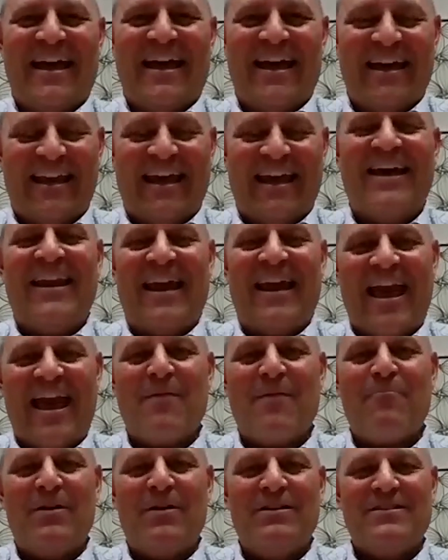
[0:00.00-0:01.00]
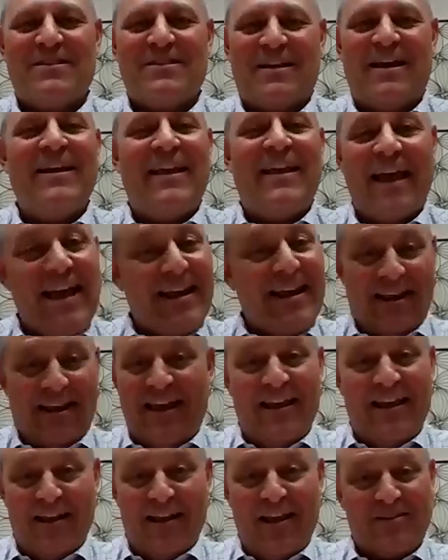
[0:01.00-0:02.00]
It happens. Again,
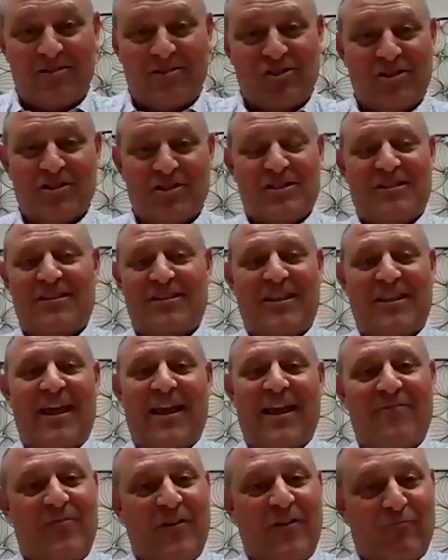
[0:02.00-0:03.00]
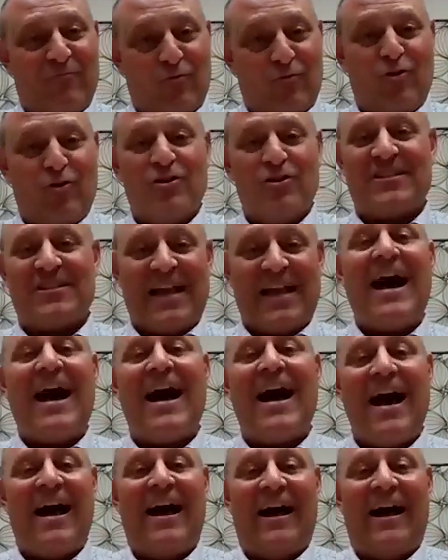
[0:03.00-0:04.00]
it's just, if it looks
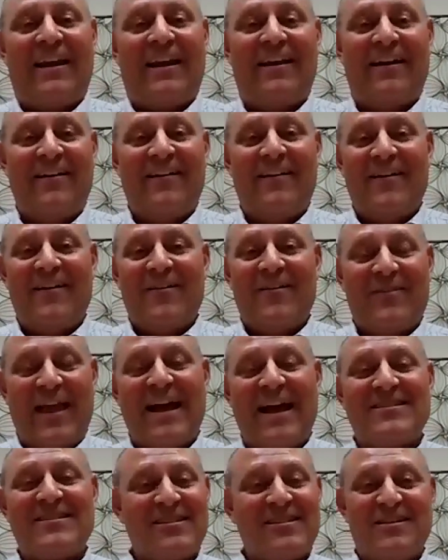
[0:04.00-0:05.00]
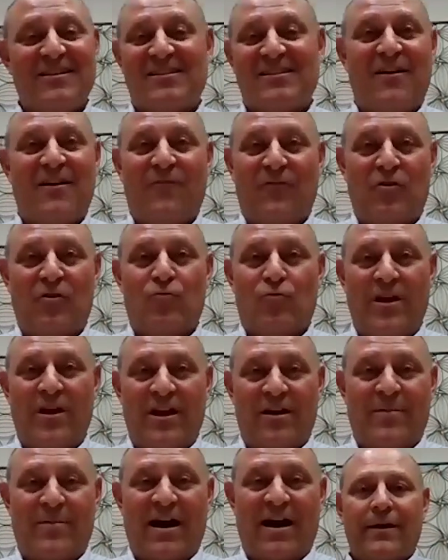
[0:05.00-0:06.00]
odd, that's the stuff you
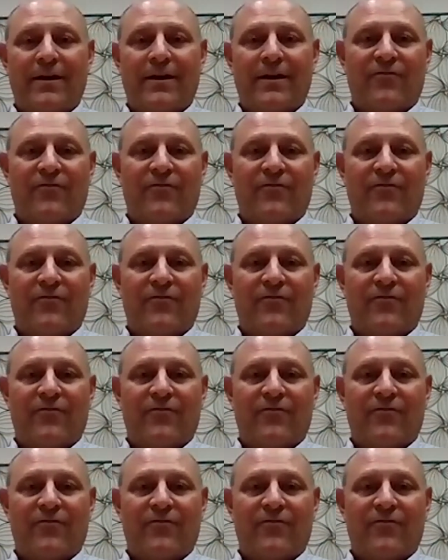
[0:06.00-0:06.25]
read about.